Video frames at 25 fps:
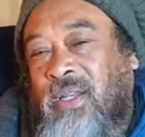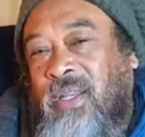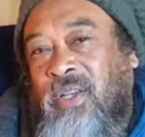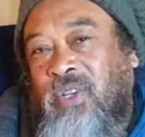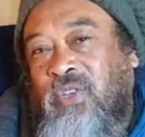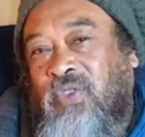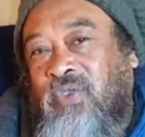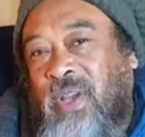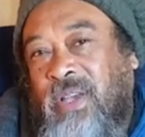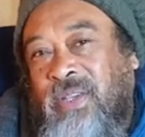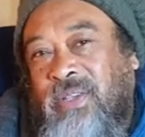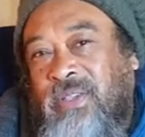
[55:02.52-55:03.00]

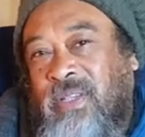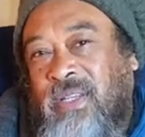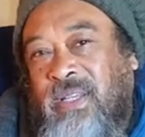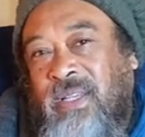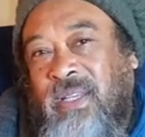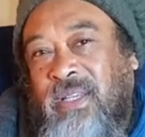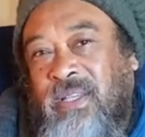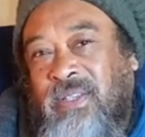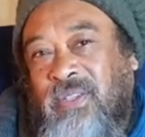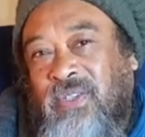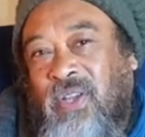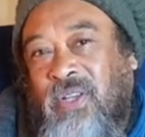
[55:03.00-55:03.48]
interested
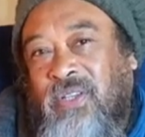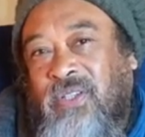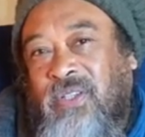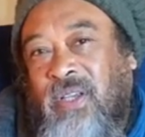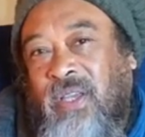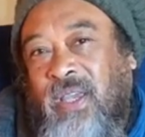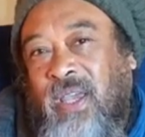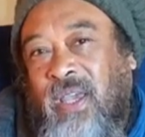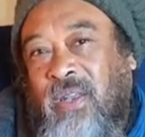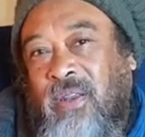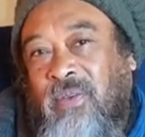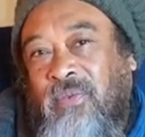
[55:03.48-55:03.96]
in such a
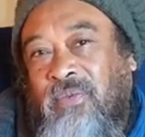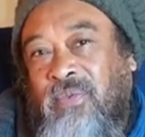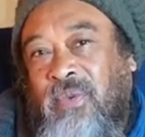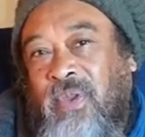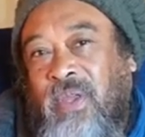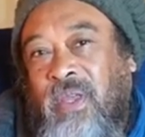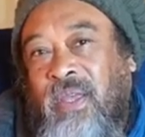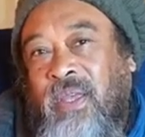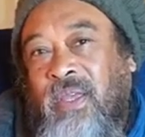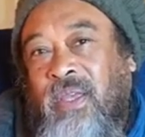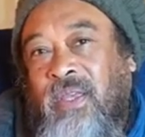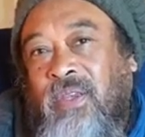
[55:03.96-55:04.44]
kind of,
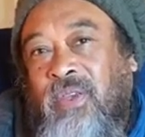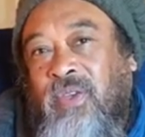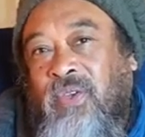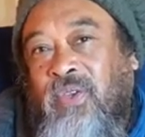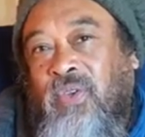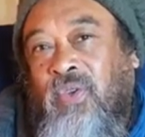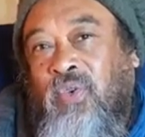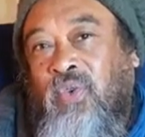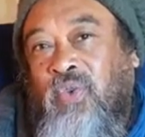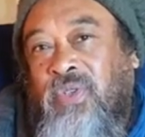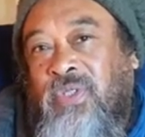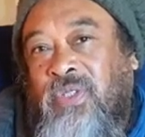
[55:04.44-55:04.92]

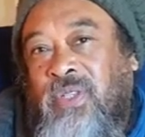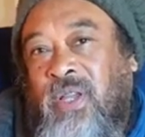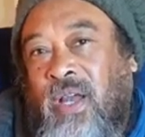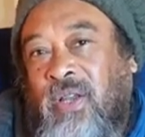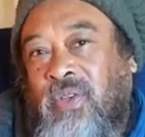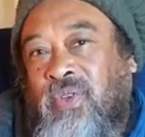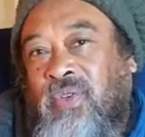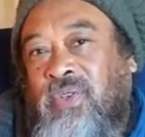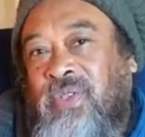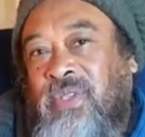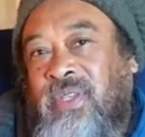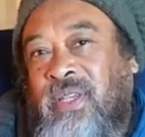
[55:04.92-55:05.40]
you start
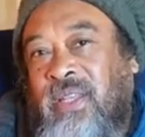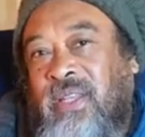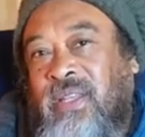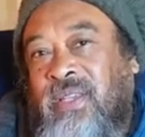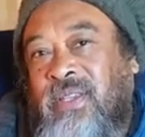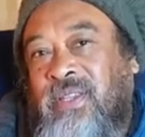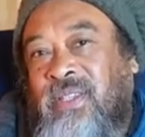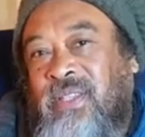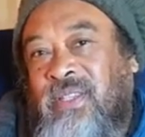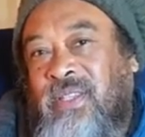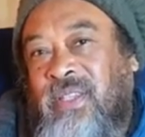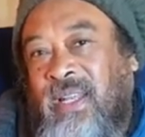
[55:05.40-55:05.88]
to see the
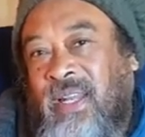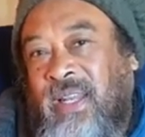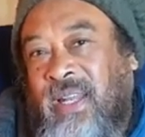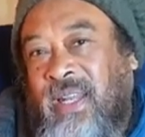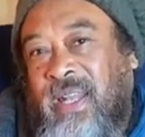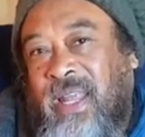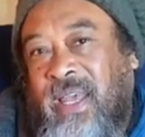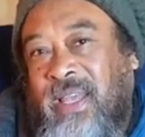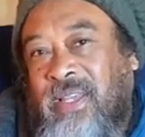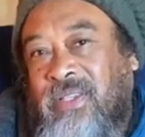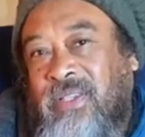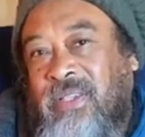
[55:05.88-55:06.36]

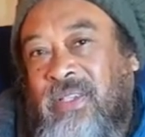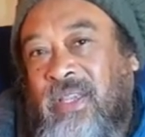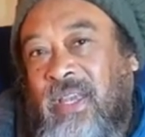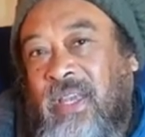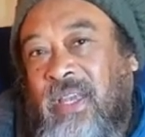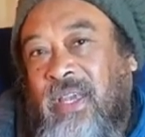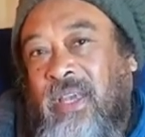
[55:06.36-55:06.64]
silliness,